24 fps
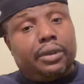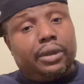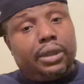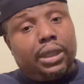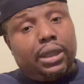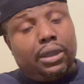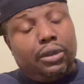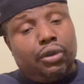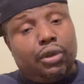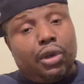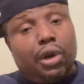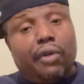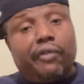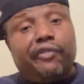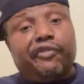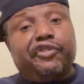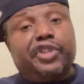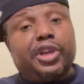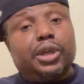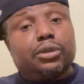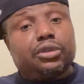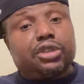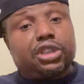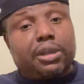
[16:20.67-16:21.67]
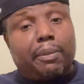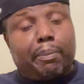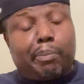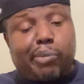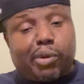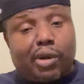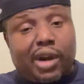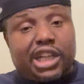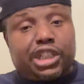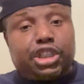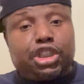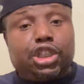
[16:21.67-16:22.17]
you know, feels some
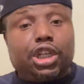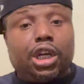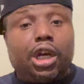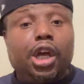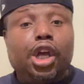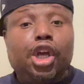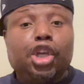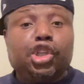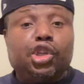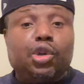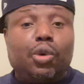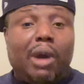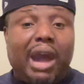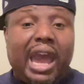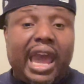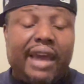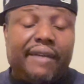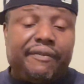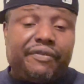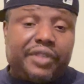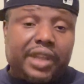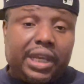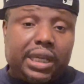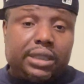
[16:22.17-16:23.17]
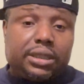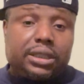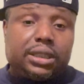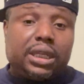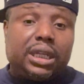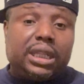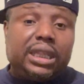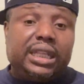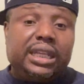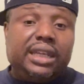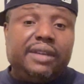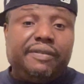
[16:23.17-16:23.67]
pressure, you'll have things to
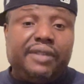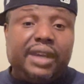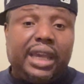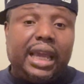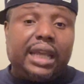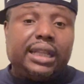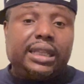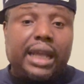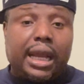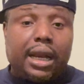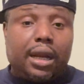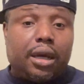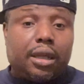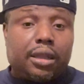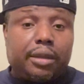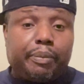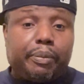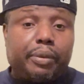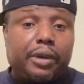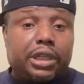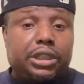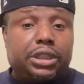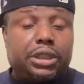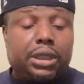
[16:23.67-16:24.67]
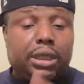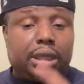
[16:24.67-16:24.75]
alleviate that other pressure.